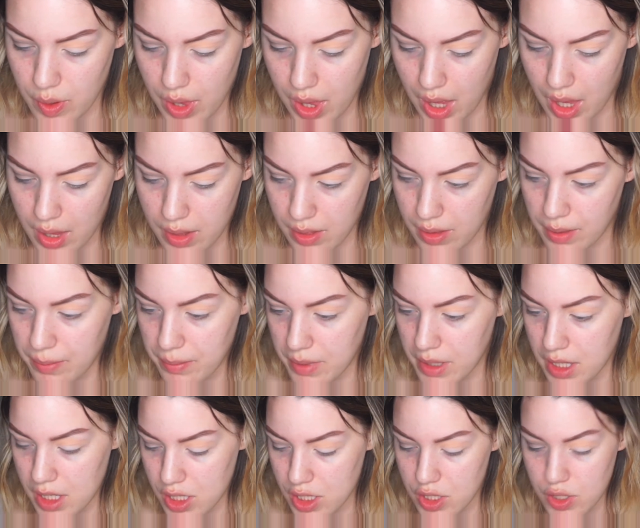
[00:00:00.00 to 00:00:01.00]
Yeah, let me
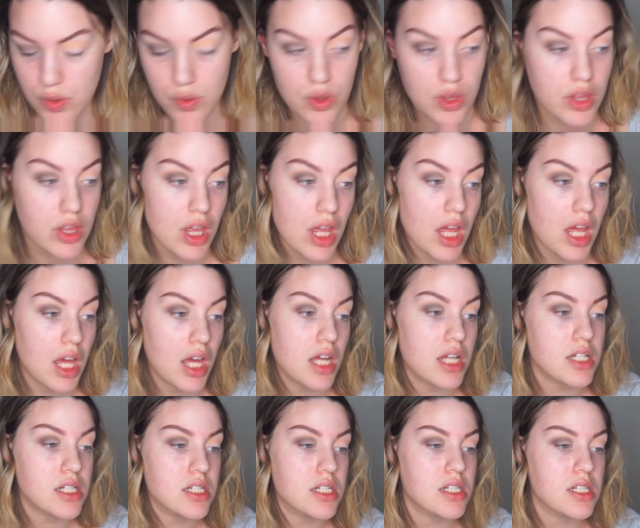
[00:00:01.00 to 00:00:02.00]
do
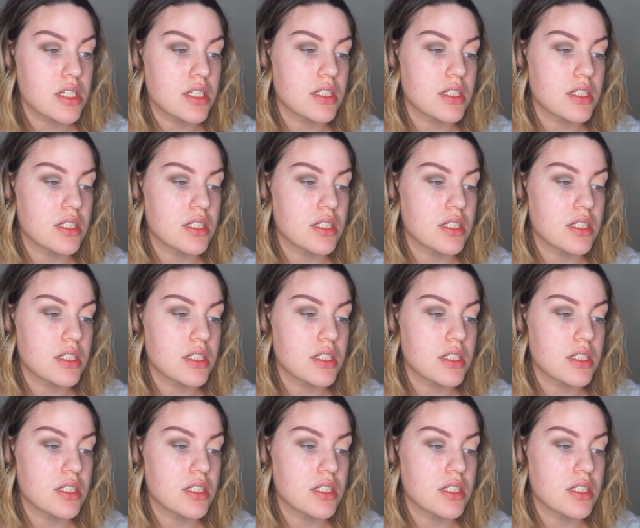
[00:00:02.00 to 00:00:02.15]
that.